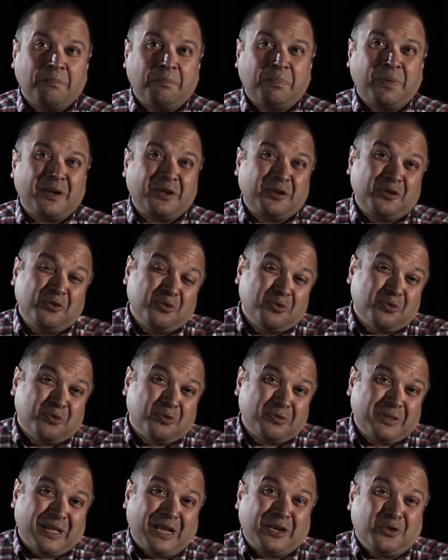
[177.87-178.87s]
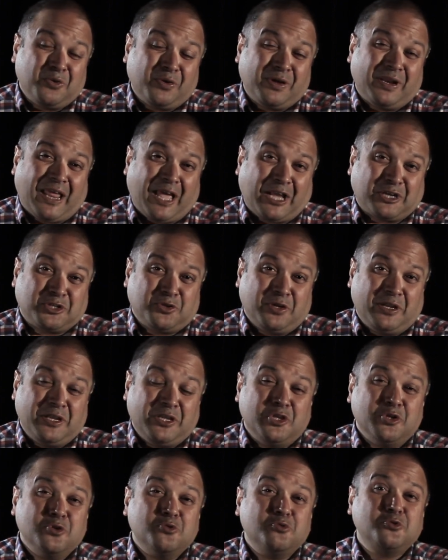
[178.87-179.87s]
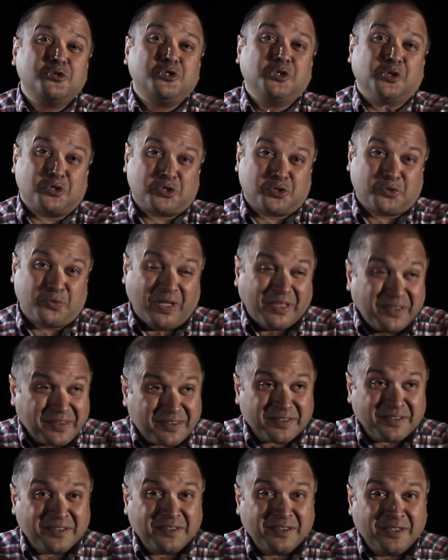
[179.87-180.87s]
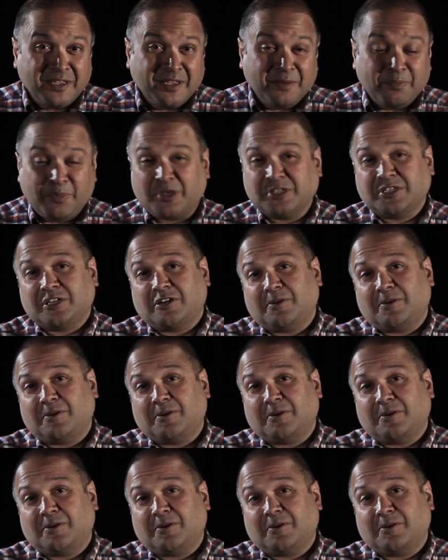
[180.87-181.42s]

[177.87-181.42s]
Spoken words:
but you know that you can actually use your strength because there